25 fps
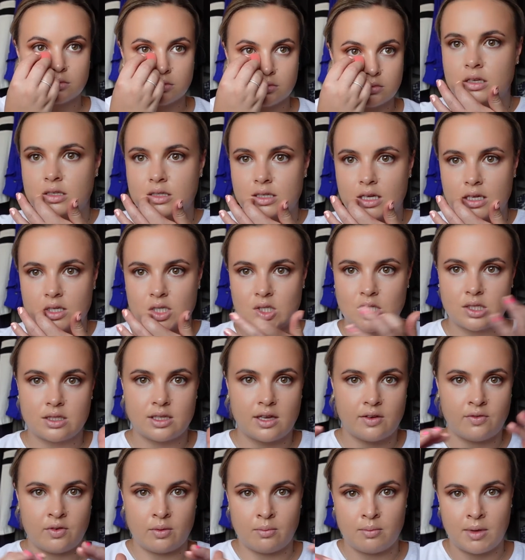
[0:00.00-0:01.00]
So that's just
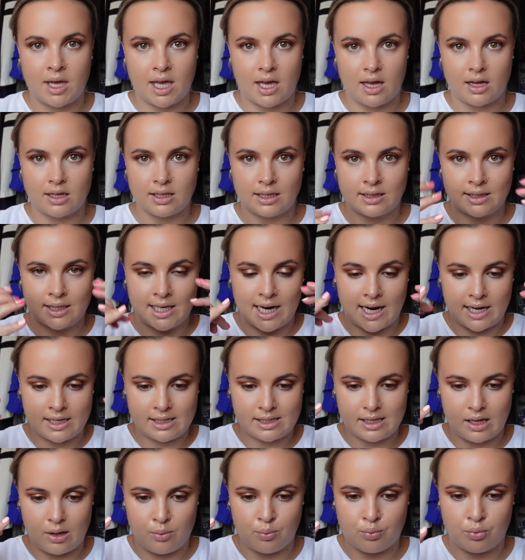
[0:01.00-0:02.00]
given me a
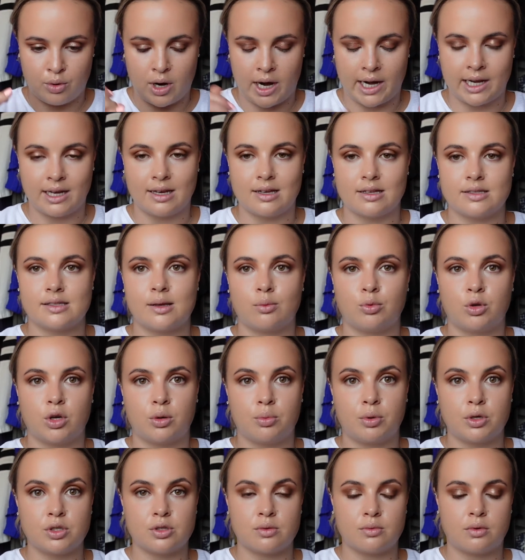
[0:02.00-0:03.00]
nice little brightness. I'm going to
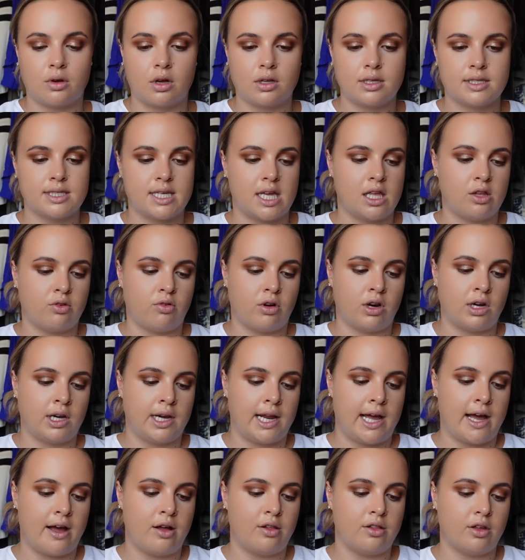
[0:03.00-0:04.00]
put some concealer on
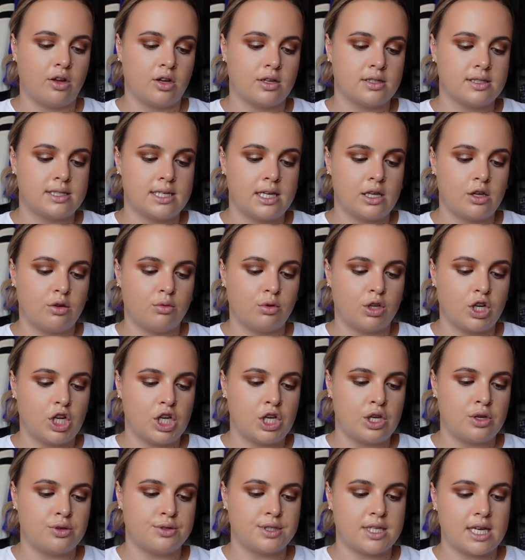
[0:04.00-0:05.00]
now. The concealer I'm going to
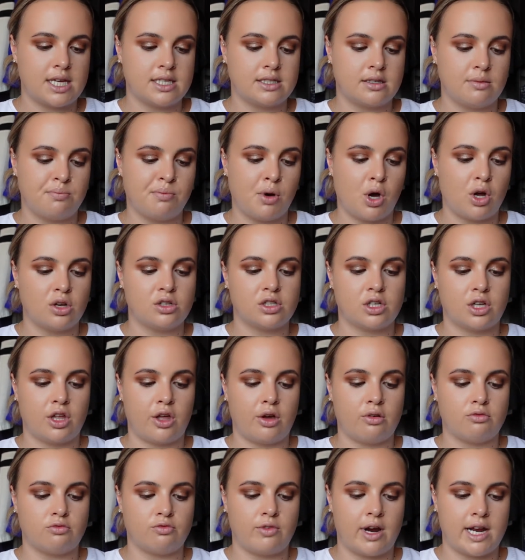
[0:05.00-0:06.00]
use is the Bond
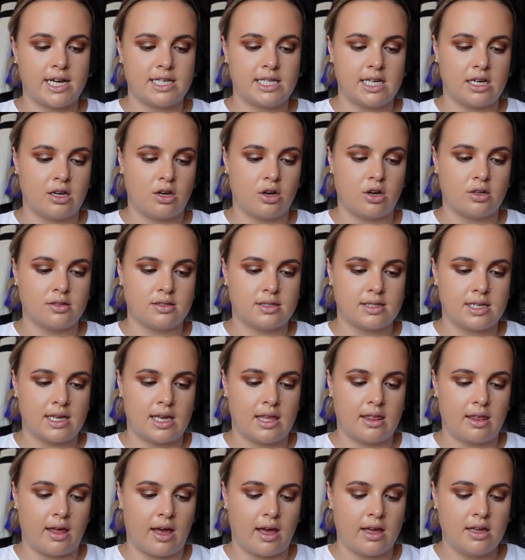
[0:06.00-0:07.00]
Glow Radiant
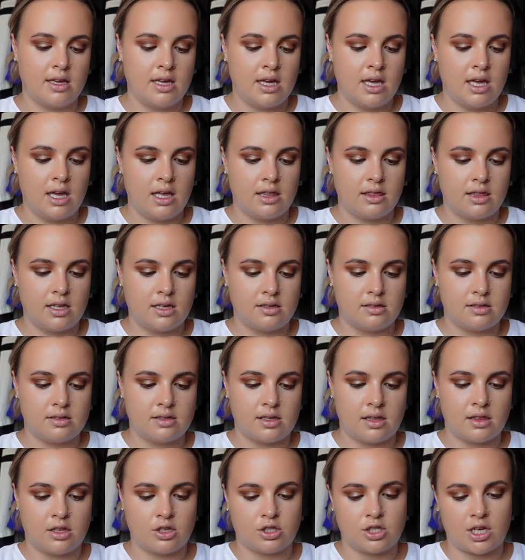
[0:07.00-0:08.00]
Concealer. This is
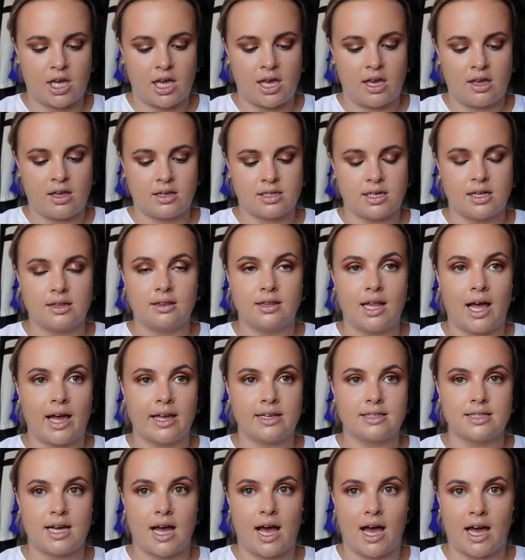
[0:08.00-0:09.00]
in the shade
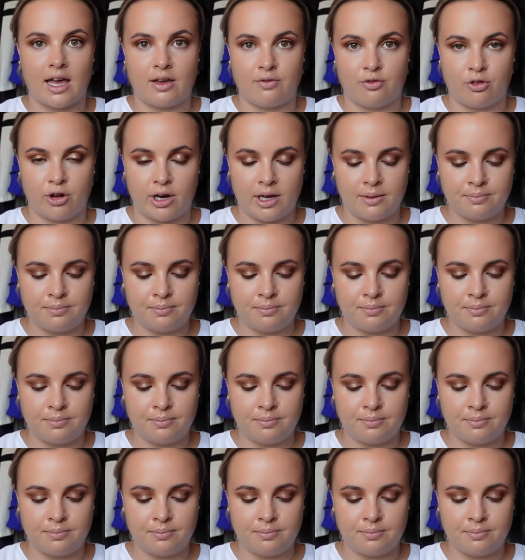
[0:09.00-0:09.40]
Light Ivory.